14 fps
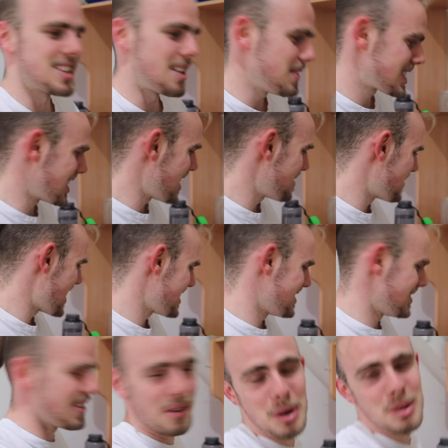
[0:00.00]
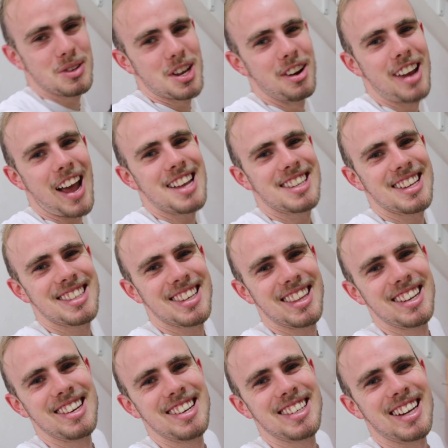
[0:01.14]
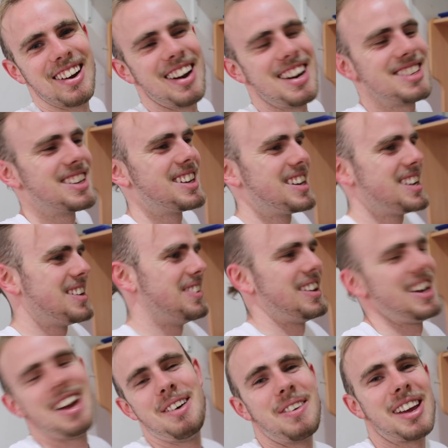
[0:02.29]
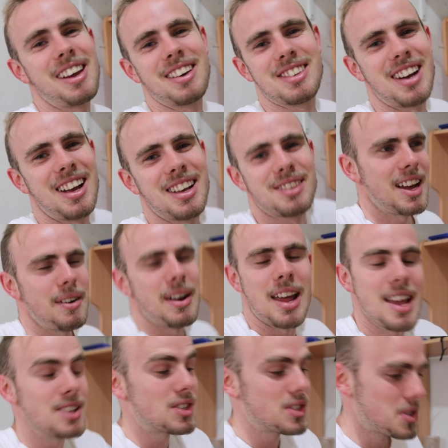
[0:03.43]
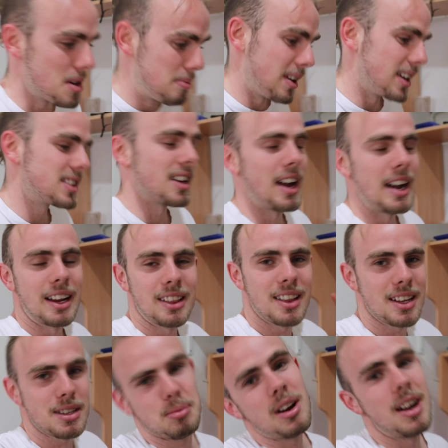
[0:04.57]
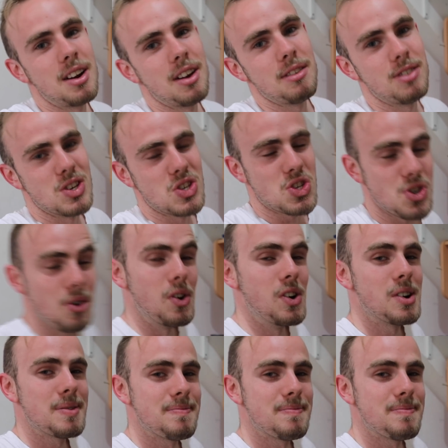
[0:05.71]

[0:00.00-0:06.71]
Cause I'm excited, man. We're 2 days into the new series and we got Charles. Anyway, it's super exciting. That's what I know for sure.